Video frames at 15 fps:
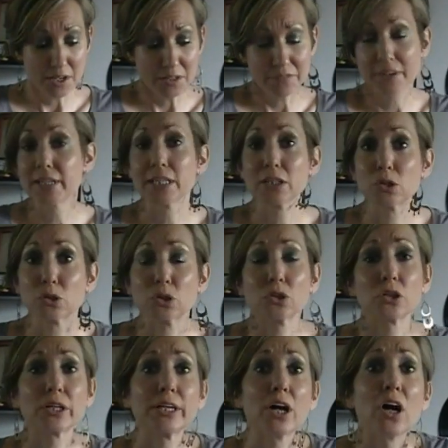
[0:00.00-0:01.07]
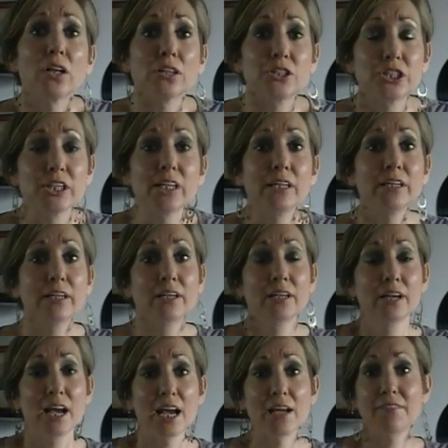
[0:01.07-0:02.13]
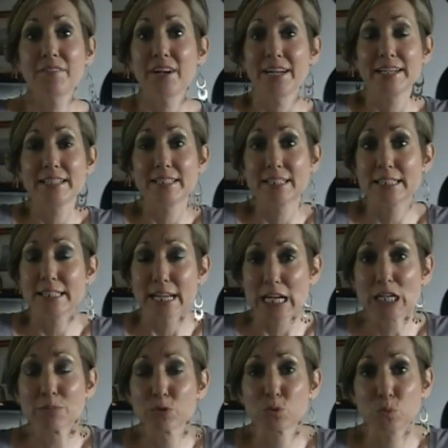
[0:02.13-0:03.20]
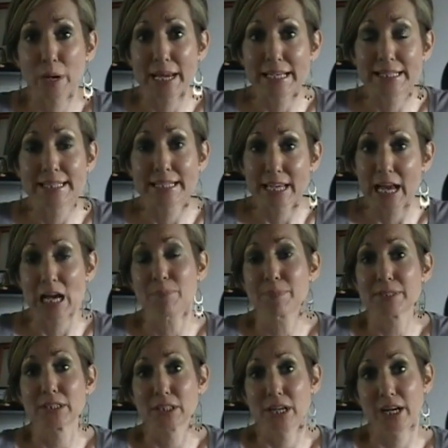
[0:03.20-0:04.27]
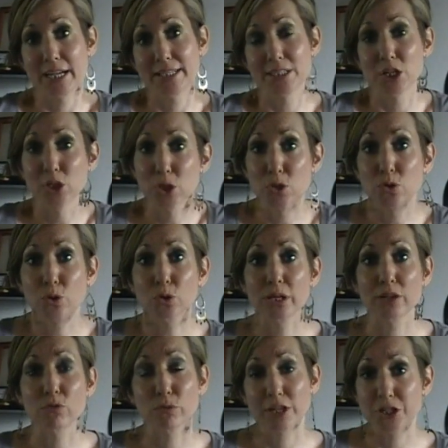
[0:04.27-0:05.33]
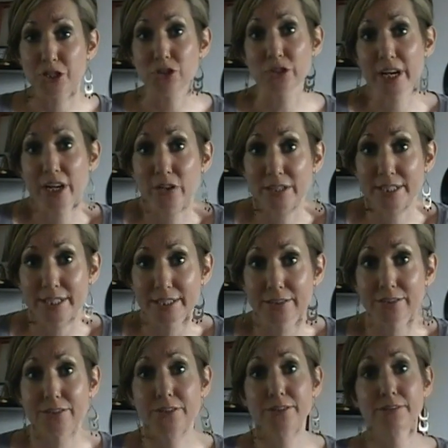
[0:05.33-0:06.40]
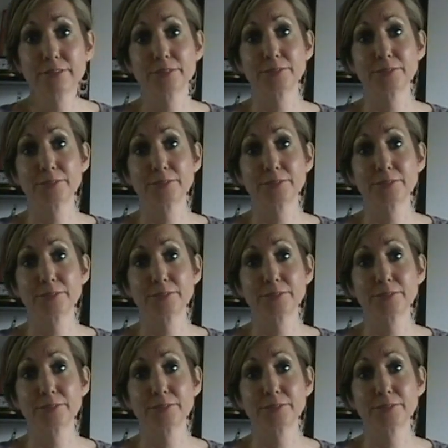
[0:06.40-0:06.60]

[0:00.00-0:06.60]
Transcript: funding local archaeology, and finding sustainable ways to capitalize on local and regional heritage?